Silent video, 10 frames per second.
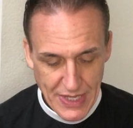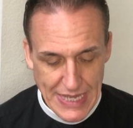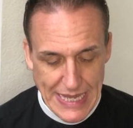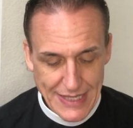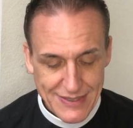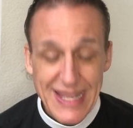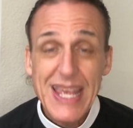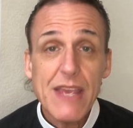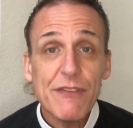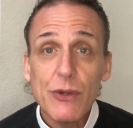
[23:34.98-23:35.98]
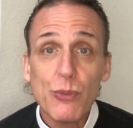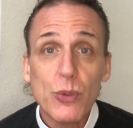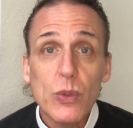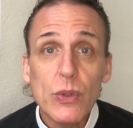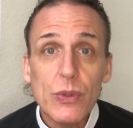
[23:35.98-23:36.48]
He is even
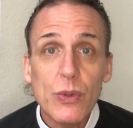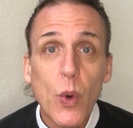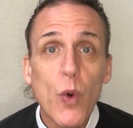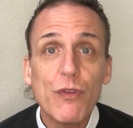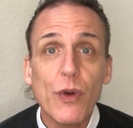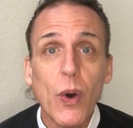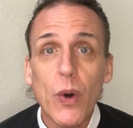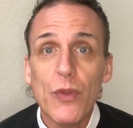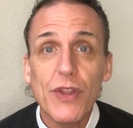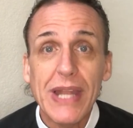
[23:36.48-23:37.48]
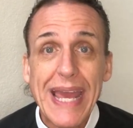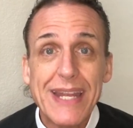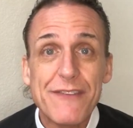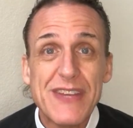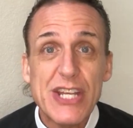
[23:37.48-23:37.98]
ruler over all the
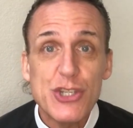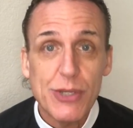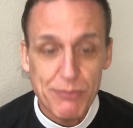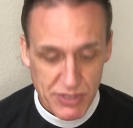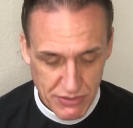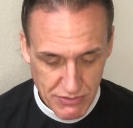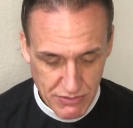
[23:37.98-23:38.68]
land of Egypt.